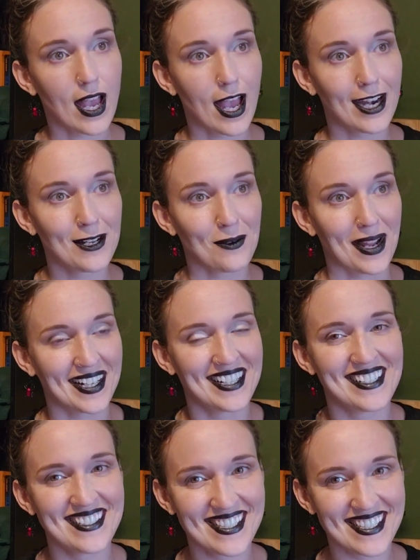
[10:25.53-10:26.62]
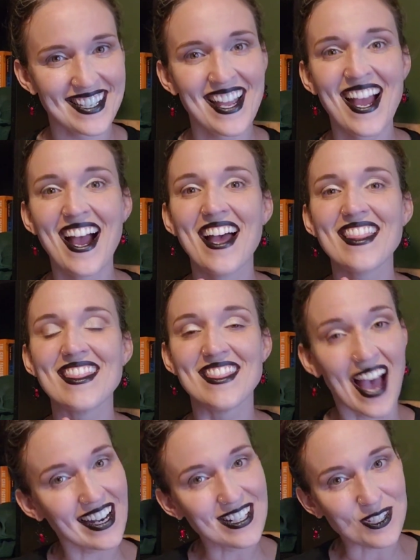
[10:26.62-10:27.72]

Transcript: Anyways, that is